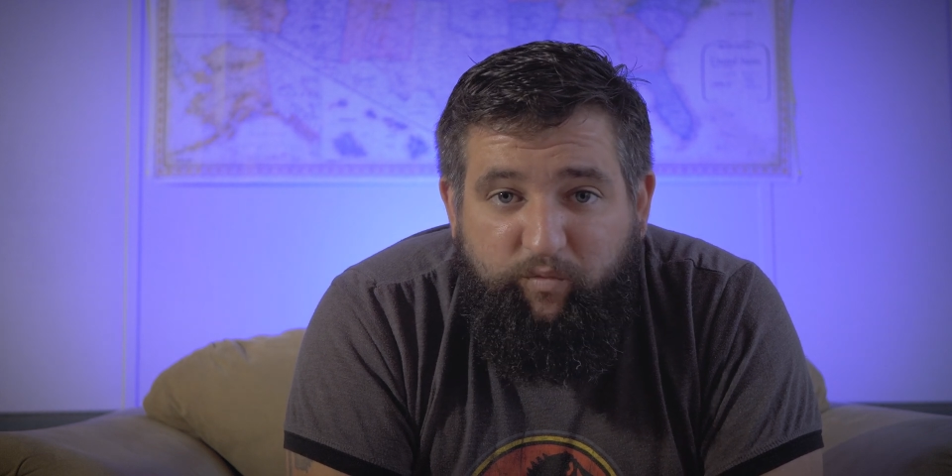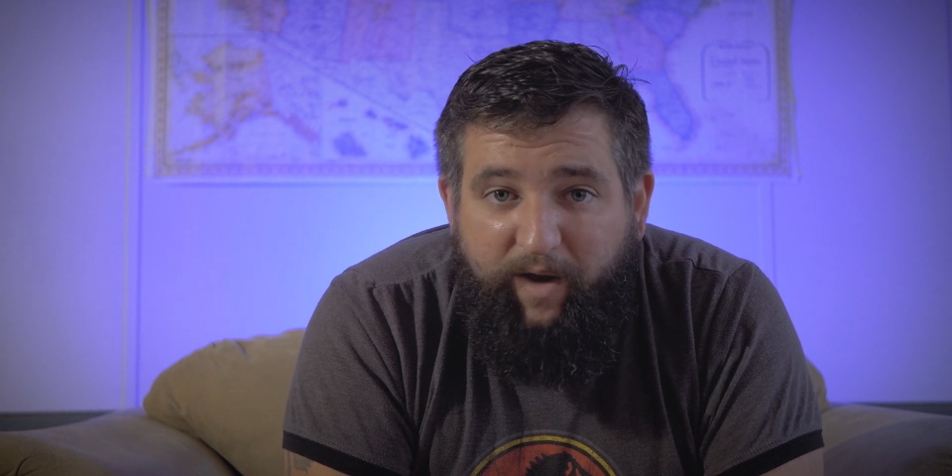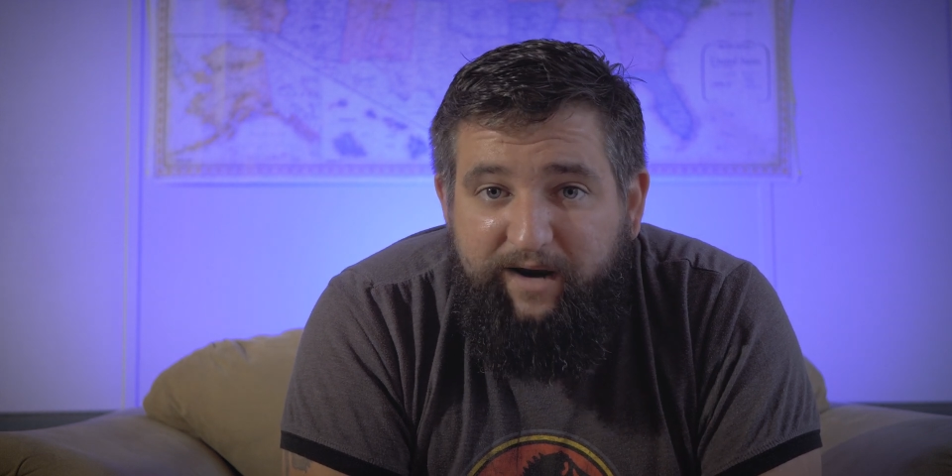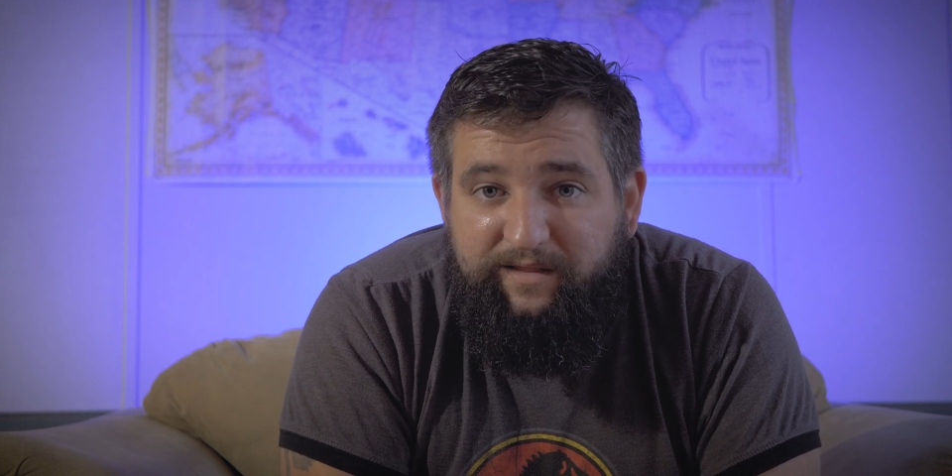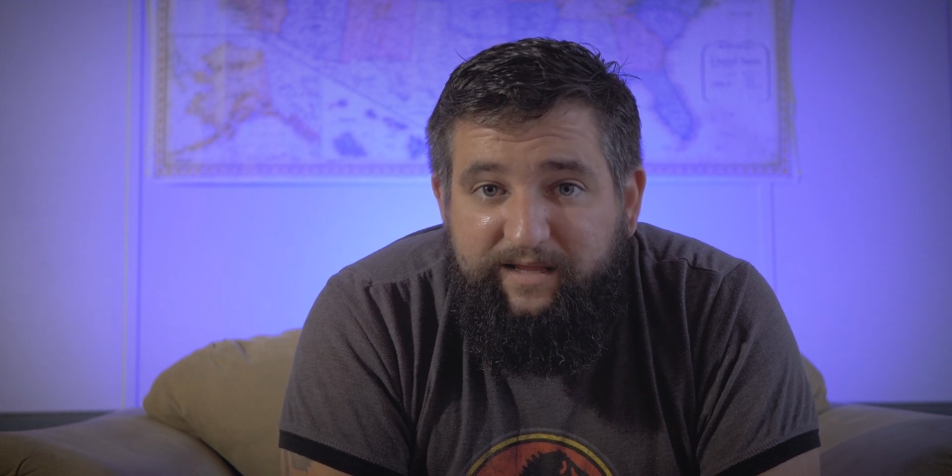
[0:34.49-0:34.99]

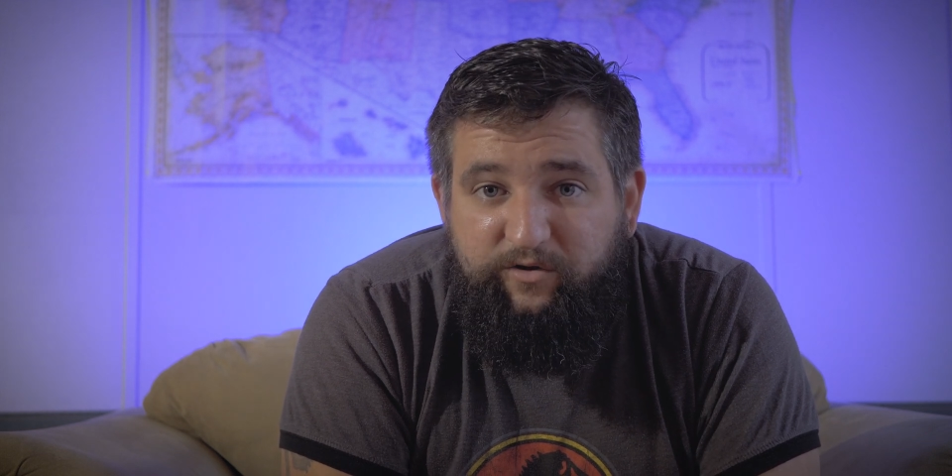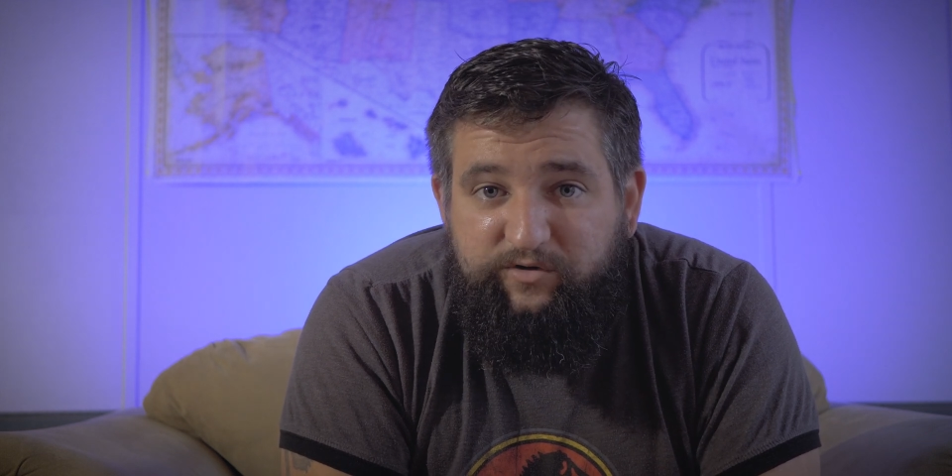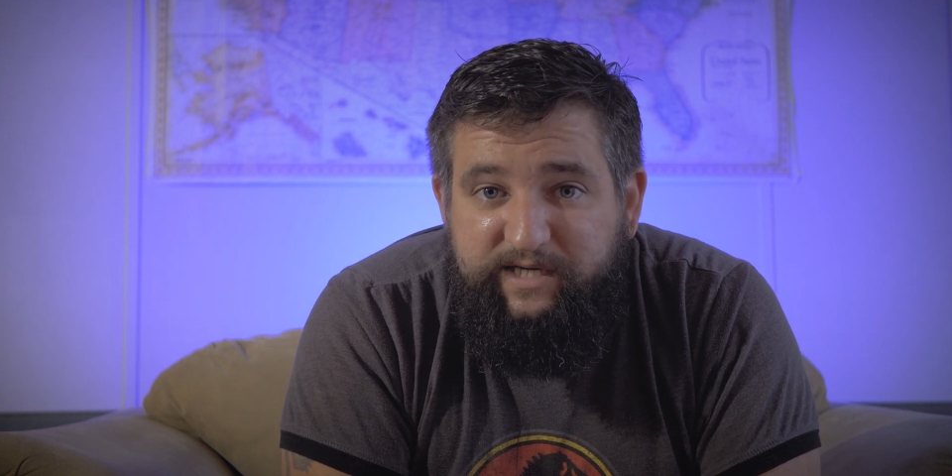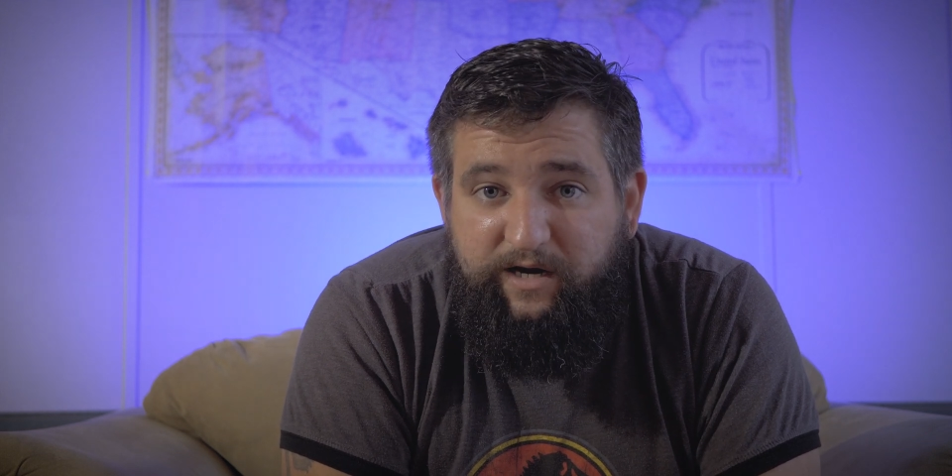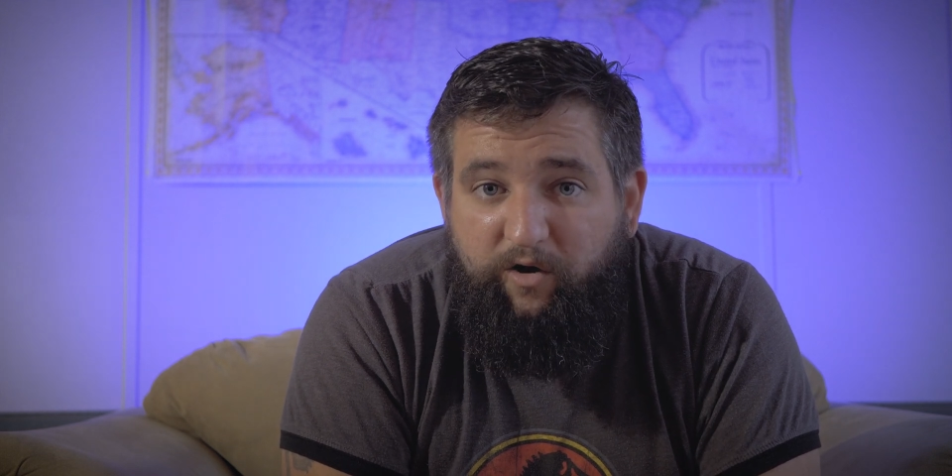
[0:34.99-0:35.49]
rattling their
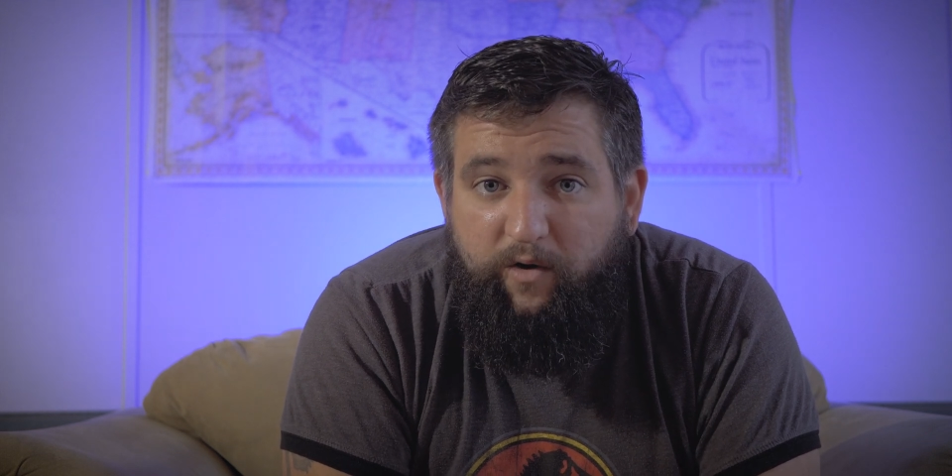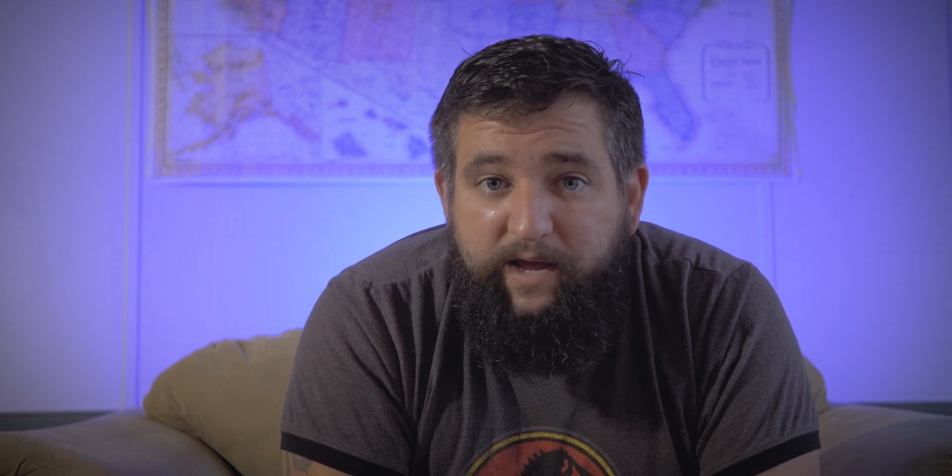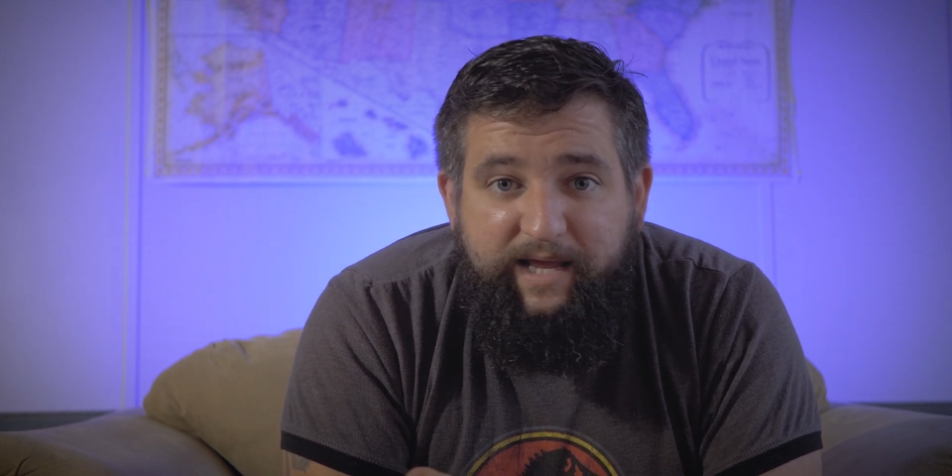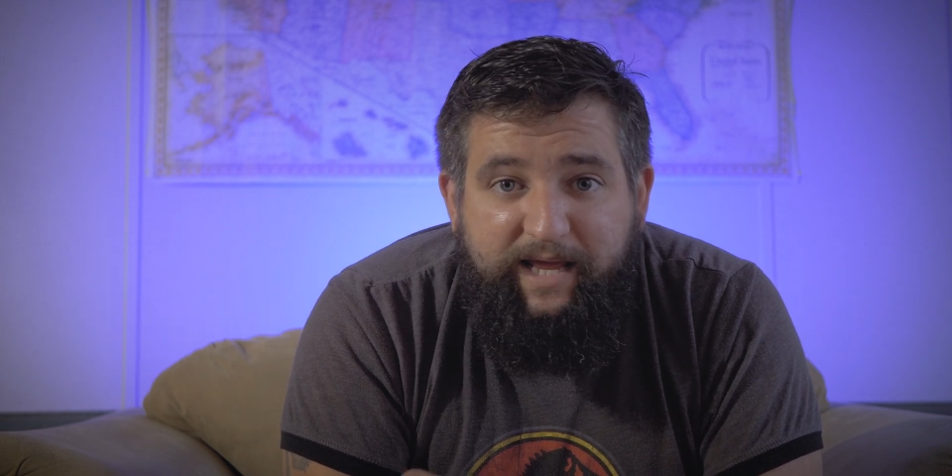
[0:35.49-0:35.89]
tail,